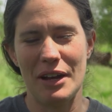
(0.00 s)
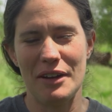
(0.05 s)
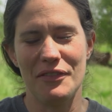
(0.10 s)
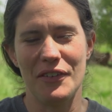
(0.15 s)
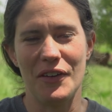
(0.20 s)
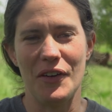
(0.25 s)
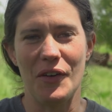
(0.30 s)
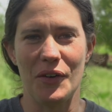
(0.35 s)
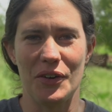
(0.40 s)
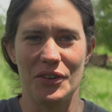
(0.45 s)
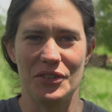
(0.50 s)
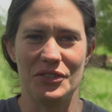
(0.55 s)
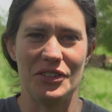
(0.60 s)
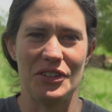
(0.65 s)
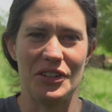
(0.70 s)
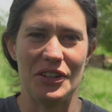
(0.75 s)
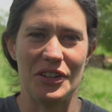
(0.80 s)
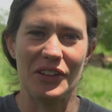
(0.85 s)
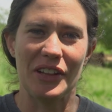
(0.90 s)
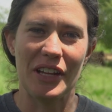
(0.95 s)
way for a horse
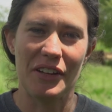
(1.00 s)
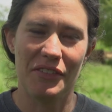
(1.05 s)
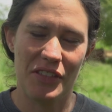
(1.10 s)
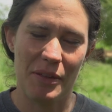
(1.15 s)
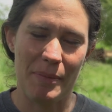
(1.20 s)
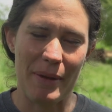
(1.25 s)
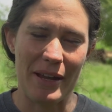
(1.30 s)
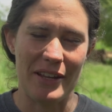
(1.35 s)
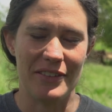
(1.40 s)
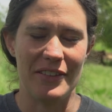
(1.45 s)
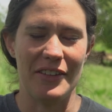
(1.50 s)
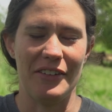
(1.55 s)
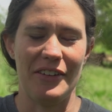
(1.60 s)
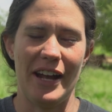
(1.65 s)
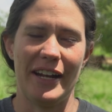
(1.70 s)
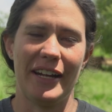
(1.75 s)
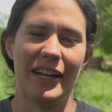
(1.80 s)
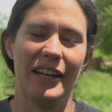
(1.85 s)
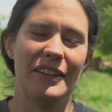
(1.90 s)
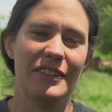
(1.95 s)
to lift the base of their
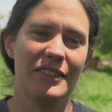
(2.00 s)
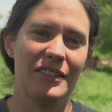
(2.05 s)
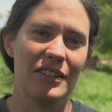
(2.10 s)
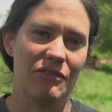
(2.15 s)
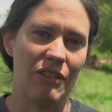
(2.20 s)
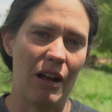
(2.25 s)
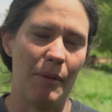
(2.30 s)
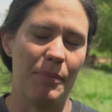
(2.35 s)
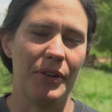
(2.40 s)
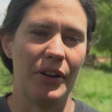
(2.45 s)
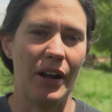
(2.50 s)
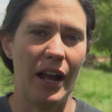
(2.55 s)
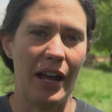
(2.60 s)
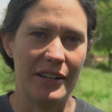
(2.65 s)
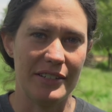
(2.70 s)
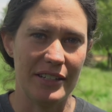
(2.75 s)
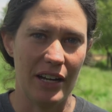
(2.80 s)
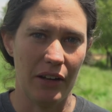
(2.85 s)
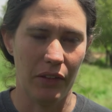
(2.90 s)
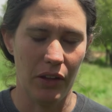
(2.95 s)
neck is to drop their
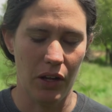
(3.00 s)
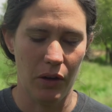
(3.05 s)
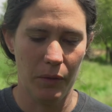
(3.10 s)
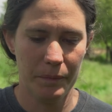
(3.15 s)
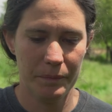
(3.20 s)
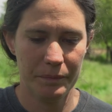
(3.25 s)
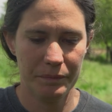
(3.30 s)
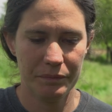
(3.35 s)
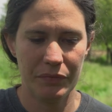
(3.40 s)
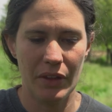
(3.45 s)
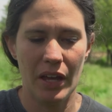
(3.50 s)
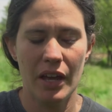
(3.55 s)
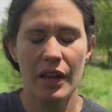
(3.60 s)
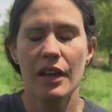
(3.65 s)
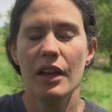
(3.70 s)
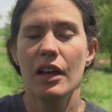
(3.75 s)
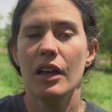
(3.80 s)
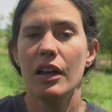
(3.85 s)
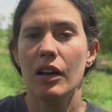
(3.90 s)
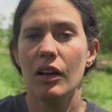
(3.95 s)
head down low.
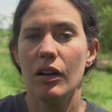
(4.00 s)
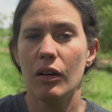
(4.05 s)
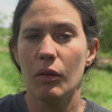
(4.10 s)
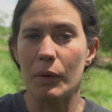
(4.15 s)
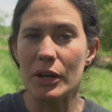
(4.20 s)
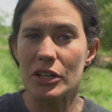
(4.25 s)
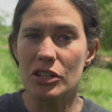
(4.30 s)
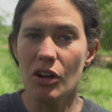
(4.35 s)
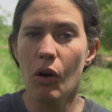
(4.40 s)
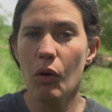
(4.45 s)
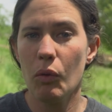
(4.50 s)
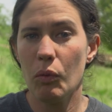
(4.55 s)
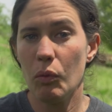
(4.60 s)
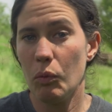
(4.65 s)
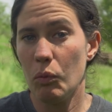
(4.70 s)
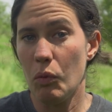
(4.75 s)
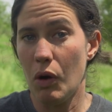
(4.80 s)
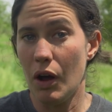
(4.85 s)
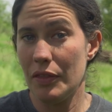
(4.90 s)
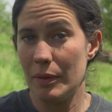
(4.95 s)
We don't
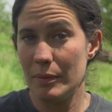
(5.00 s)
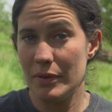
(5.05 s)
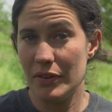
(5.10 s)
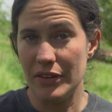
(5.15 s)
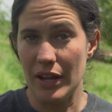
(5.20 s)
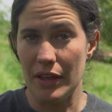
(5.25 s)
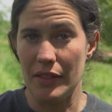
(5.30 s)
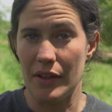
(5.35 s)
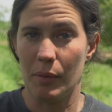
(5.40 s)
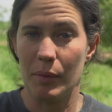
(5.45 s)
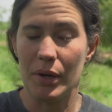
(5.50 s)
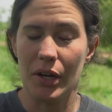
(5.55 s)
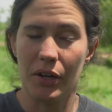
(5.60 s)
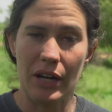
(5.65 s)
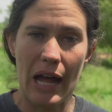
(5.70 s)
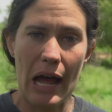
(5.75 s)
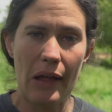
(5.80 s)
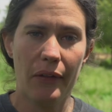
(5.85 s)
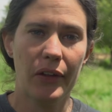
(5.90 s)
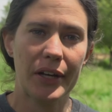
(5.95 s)
want them to stay there. We are
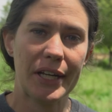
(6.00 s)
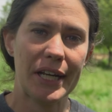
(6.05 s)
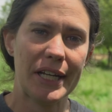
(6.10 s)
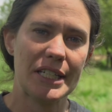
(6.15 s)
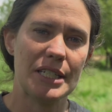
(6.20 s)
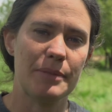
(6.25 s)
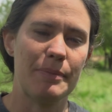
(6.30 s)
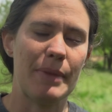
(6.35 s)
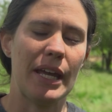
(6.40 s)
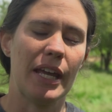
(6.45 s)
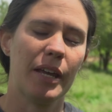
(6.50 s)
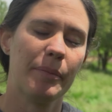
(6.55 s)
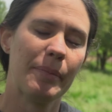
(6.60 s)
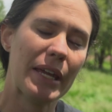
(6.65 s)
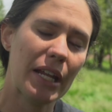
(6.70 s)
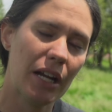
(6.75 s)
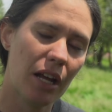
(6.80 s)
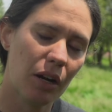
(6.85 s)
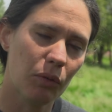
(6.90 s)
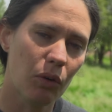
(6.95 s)
not looking to make
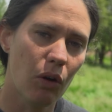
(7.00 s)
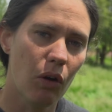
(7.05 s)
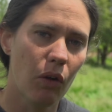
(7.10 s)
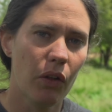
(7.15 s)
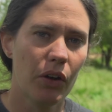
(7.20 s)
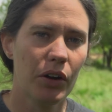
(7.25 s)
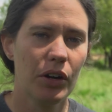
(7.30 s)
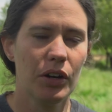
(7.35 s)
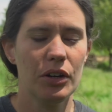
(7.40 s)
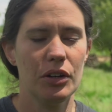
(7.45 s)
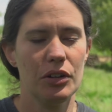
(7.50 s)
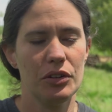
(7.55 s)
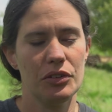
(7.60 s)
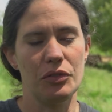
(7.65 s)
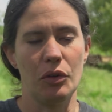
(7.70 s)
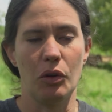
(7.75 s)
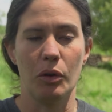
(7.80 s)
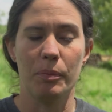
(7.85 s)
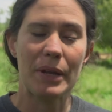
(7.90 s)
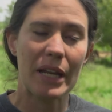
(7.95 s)
peanut
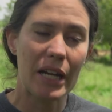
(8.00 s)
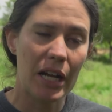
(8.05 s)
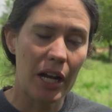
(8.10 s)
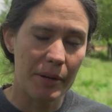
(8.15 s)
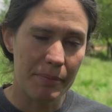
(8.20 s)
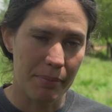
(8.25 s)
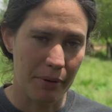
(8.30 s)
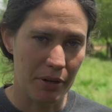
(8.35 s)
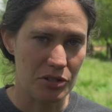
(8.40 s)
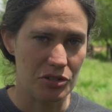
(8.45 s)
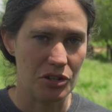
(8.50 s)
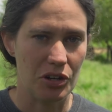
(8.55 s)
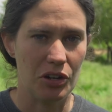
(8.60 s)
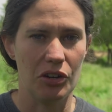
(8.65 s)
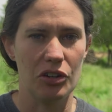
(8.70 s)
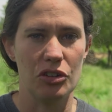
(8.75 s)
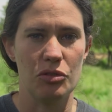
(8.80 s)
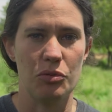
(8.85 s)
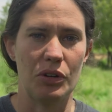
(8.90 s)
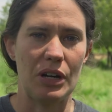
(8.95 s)
rollers or peanut
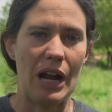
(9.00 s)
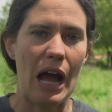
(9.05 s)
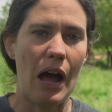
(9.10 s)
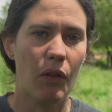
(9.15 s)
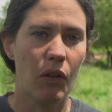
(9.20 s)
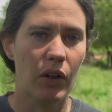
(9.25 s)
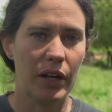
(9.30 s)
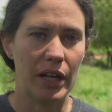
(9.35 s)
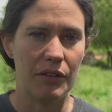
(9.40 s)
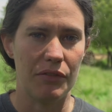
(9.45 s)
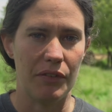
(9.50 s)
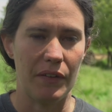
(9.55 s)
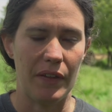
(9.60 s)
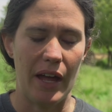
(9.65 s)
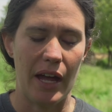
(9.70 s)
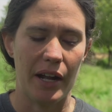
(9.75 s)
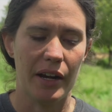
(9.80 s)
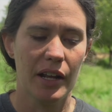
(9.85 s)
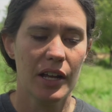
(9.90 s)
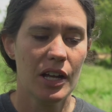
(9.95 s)
pushers. We're not looking for
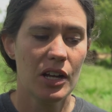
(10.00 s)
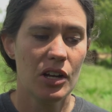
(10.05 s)
that.